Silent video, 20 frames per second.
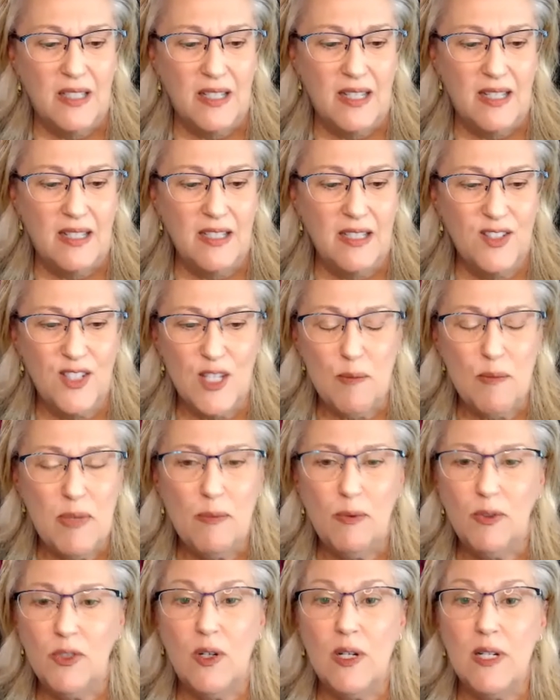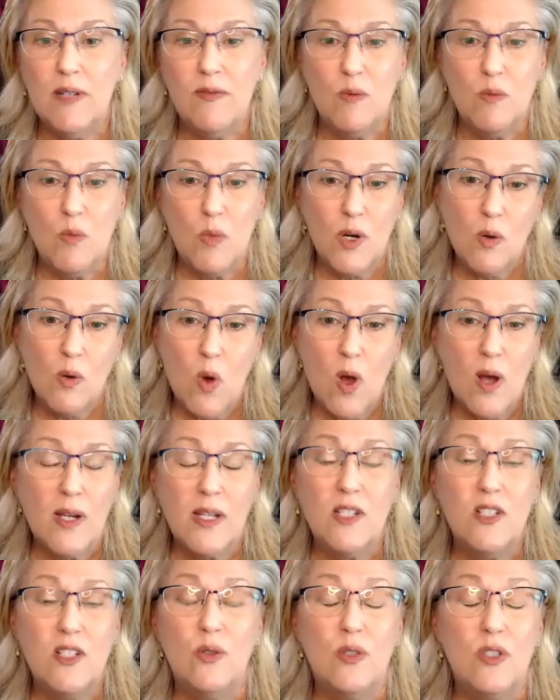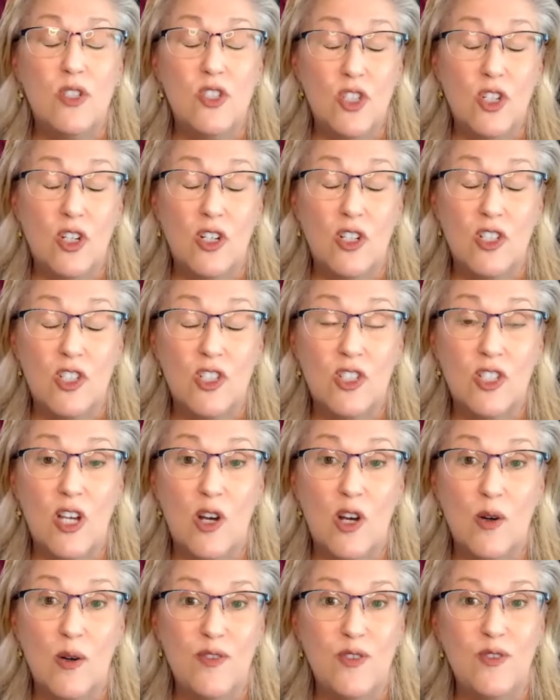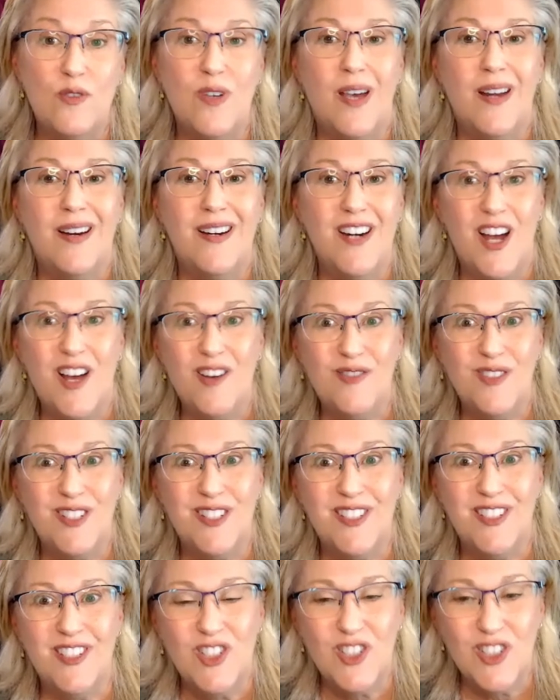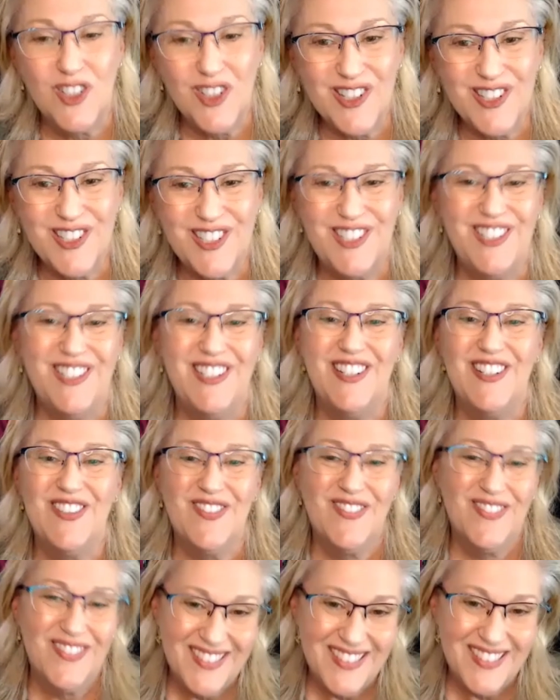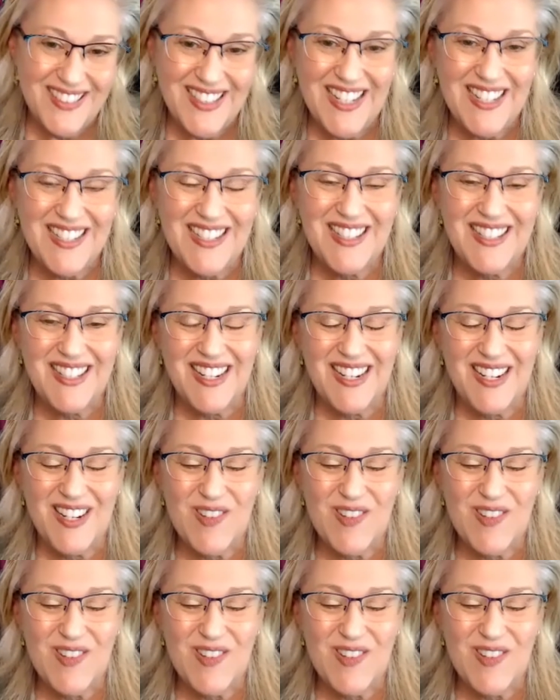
some people don't even want to walk into a church. So if you've got an office in a church, that's,